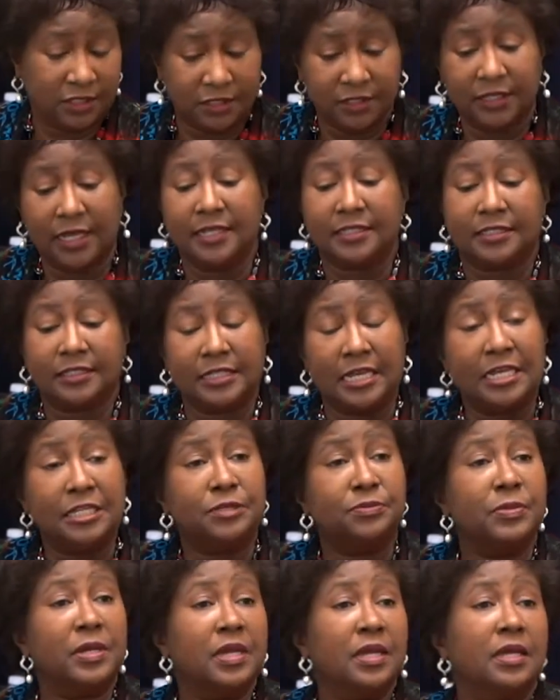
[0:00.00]
She said,
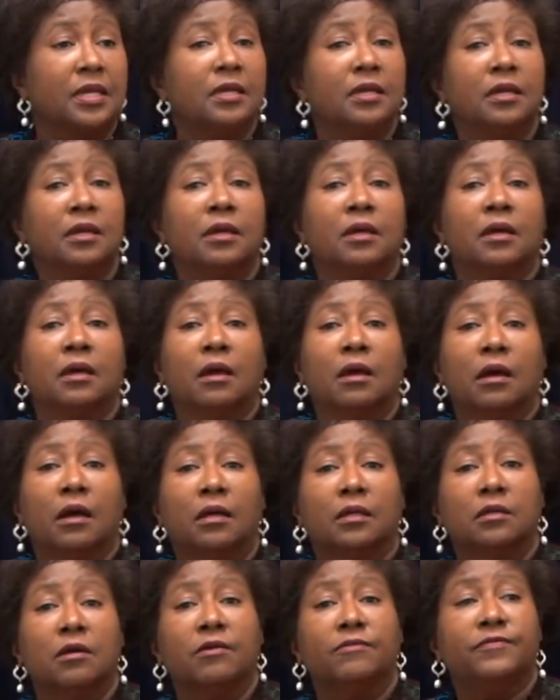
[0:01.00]
send me
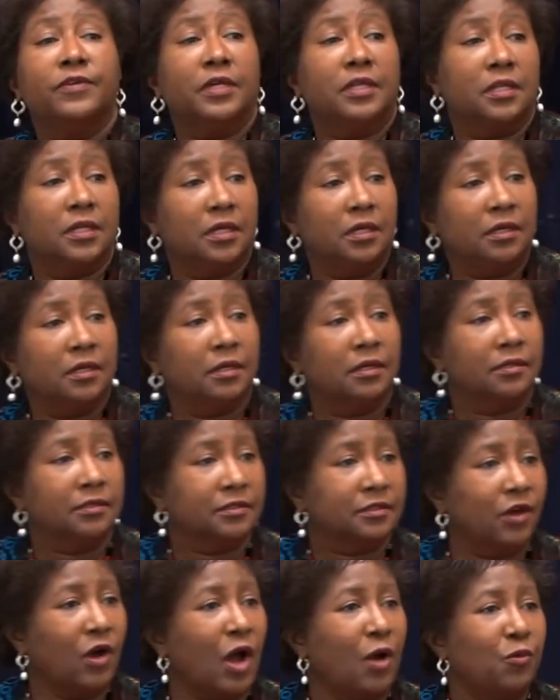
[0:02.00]
your vita,
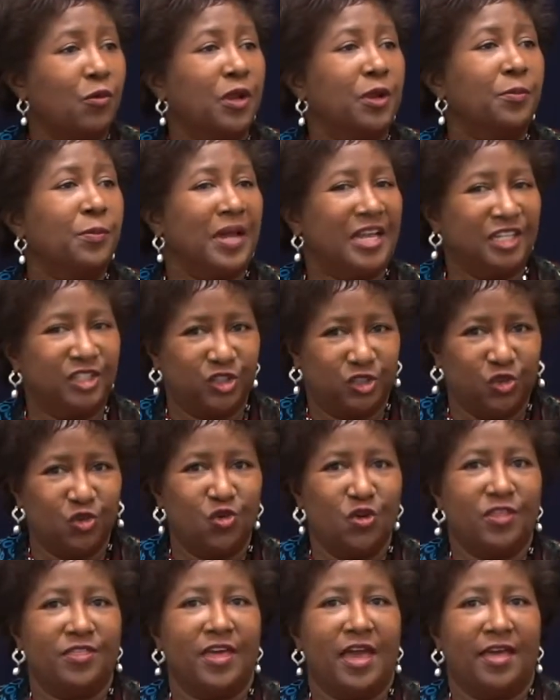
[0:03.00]
so I want to make
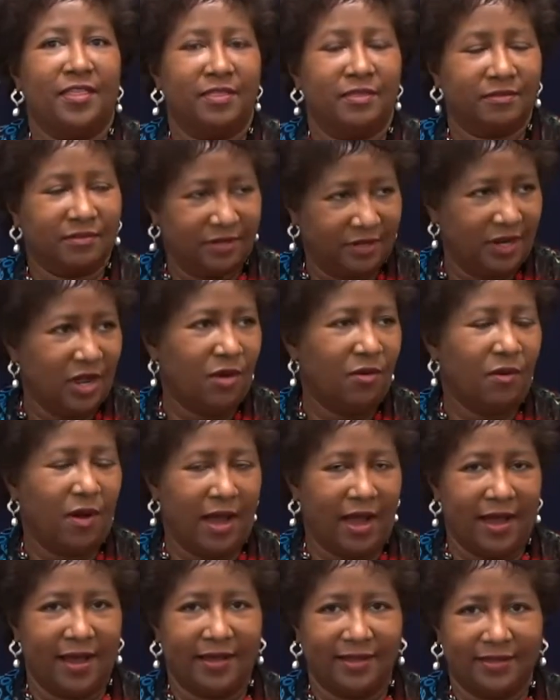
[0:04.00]
sure that,
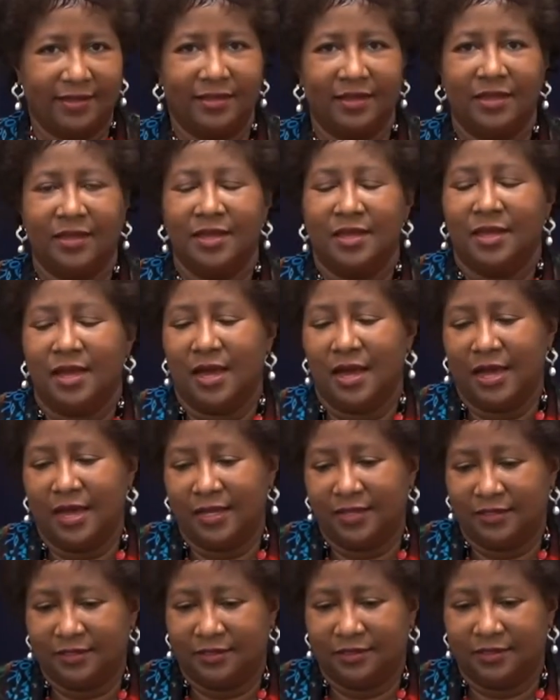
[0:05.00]

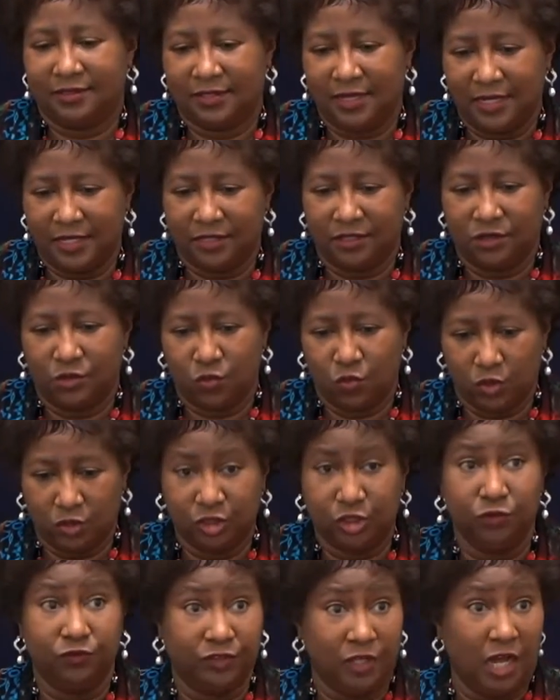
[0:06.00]
I state
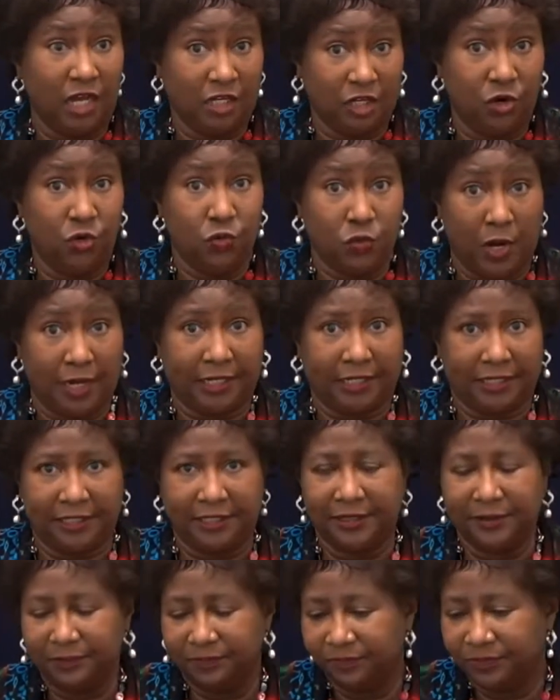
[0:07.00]
what you've done
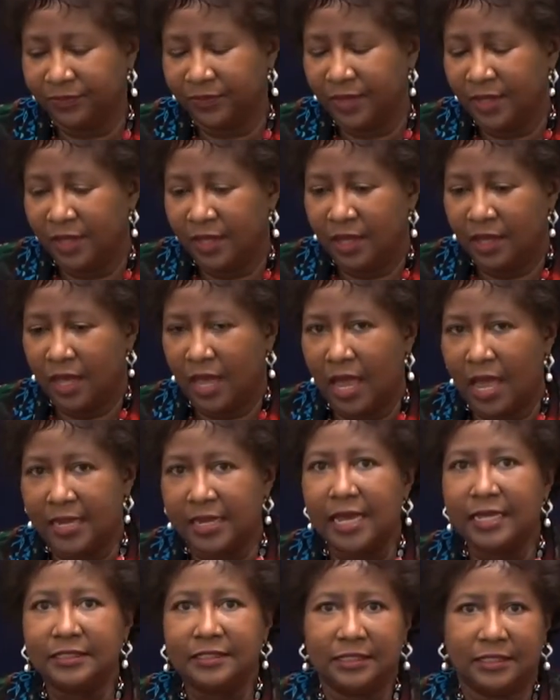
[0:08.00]
correctly. And
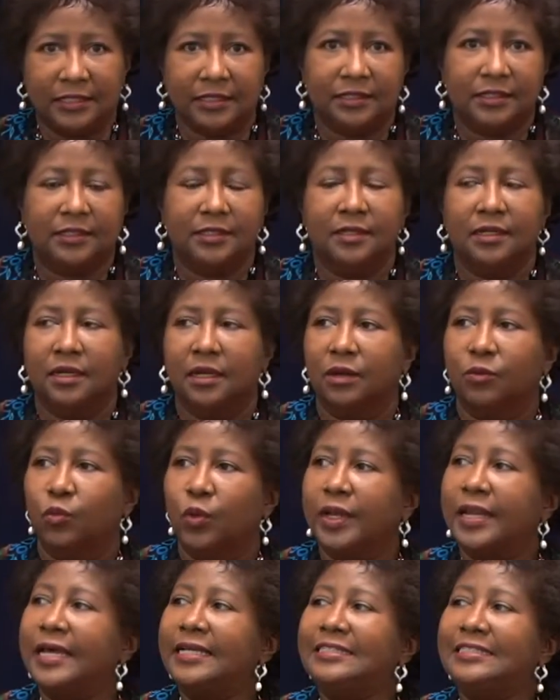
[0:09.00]
I did.
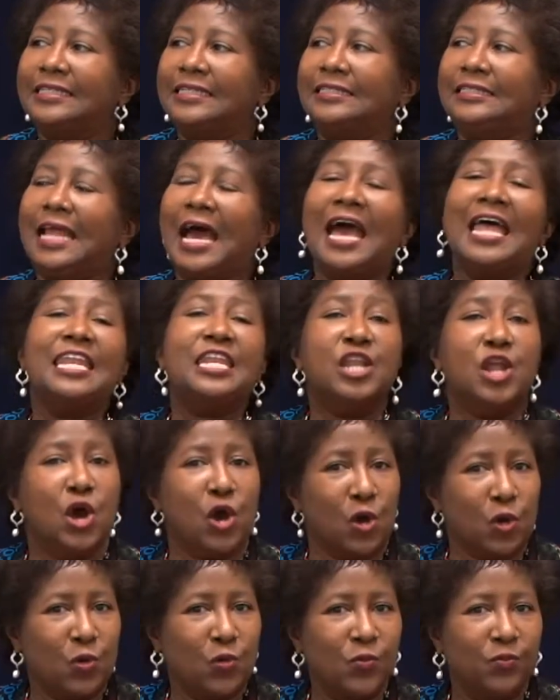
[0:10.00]
What I did not
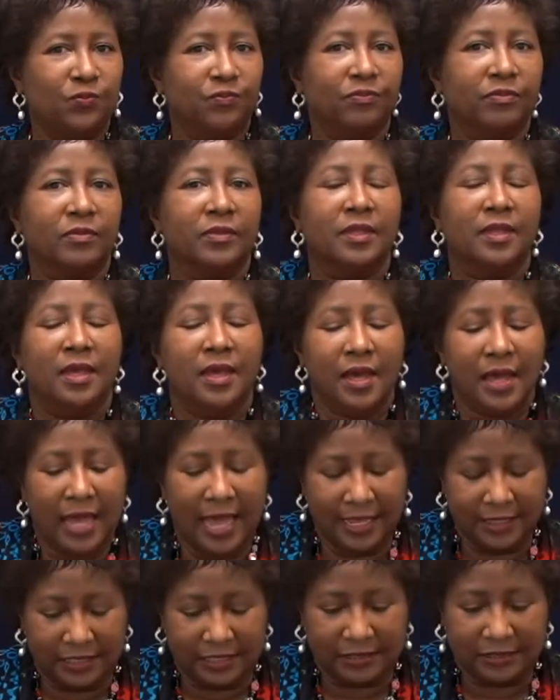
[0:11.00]
know
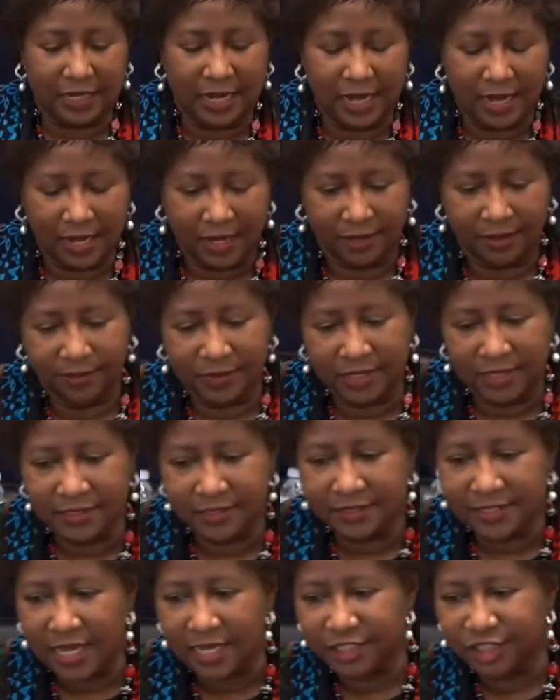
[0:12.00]
at the time
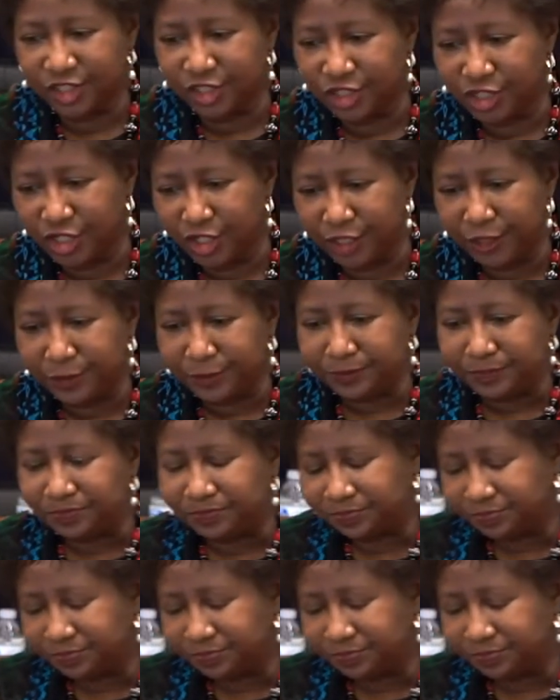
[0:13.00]
is that she